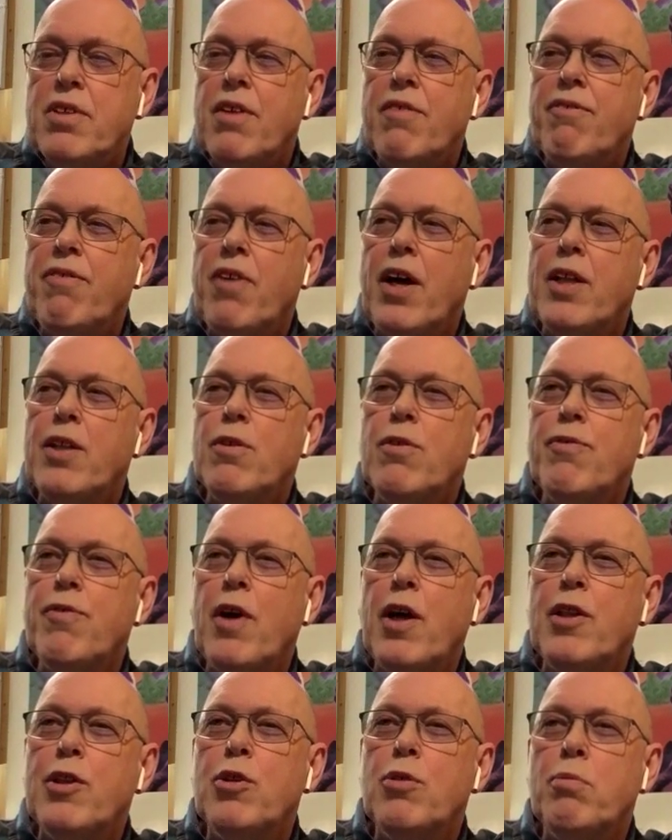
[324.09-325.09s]
a fan of
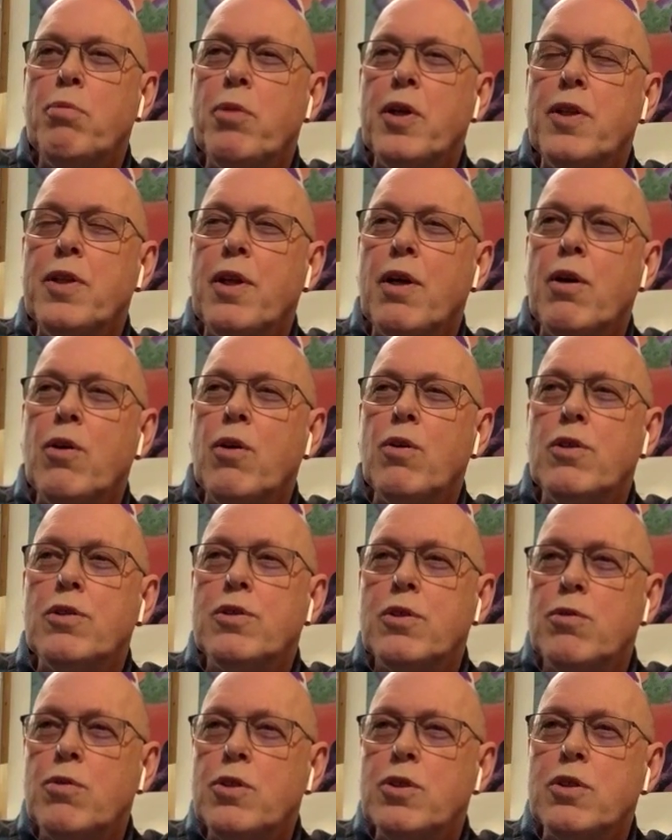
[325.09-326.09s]
Phantom, but I
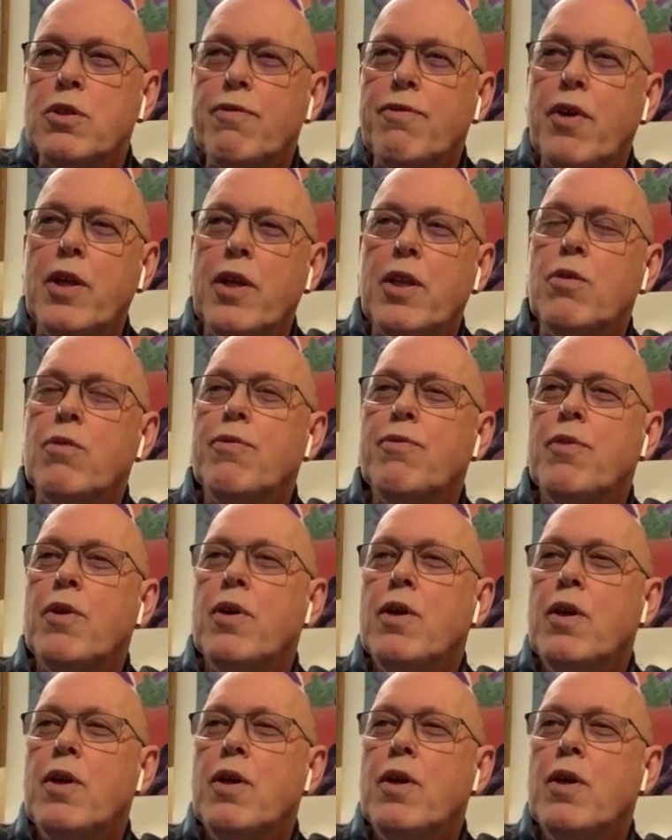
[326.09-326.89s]
also was a fan of